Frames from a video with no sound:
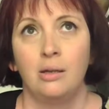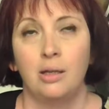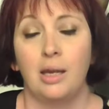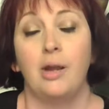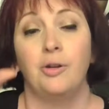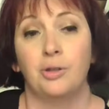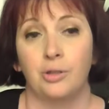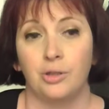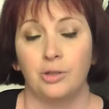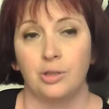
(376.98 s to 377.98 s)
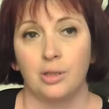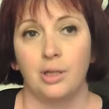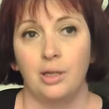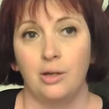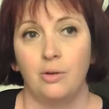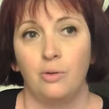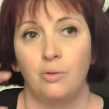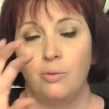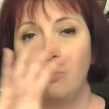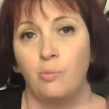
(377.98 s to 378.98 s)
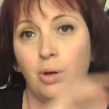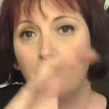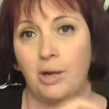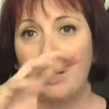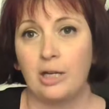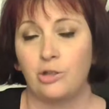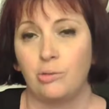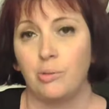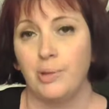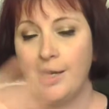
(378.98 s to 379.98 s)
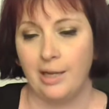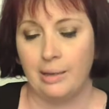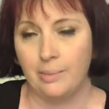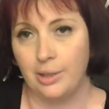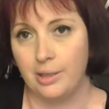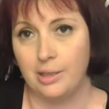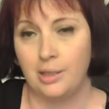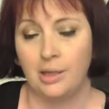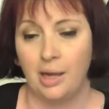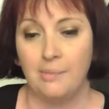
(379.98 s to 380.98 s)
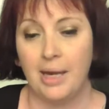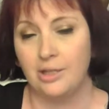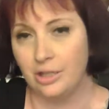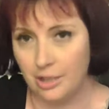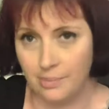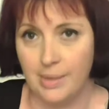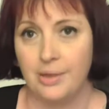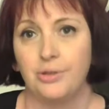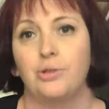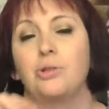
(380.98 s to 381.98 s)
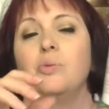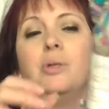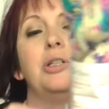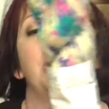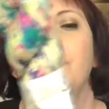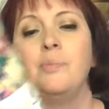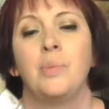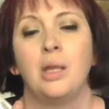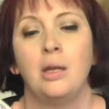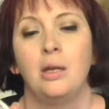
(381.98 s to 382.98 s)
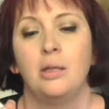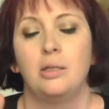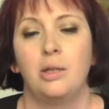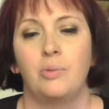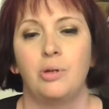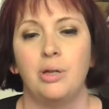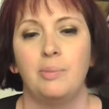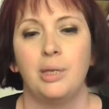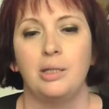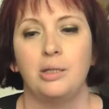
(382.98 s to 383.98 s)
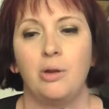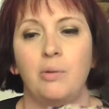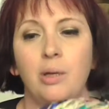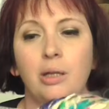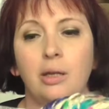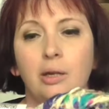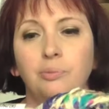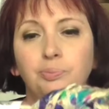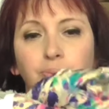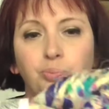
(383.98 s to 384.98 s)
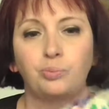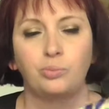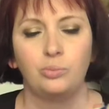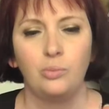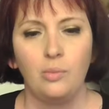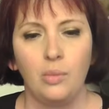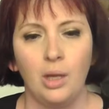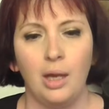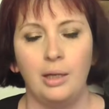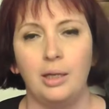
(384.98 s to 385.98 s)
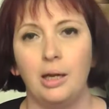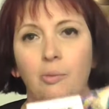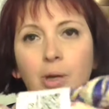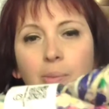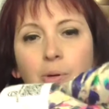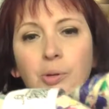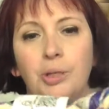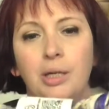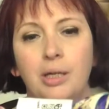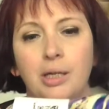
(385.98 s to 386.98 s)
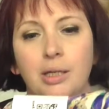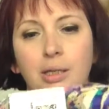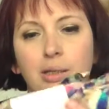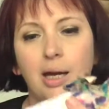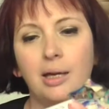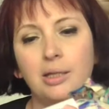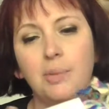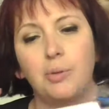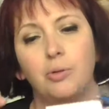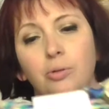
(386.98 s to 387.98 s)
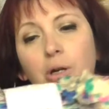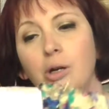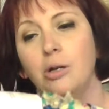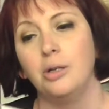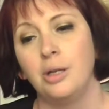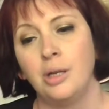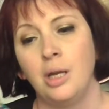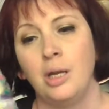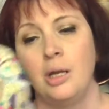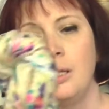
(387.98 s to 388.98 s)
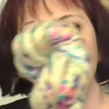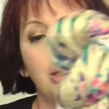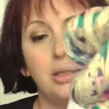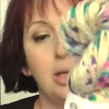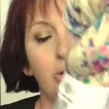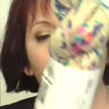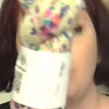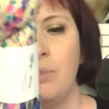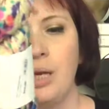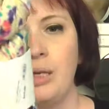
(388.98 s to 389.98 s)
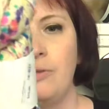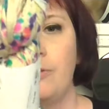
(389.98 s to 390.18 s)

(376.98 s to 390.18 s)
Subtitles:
the characters, like what they actually were playing, but imaginative monsters and whatnot. And so they were all handmade. So I went in there, and what I'm holding is not typical yarn. This is actually made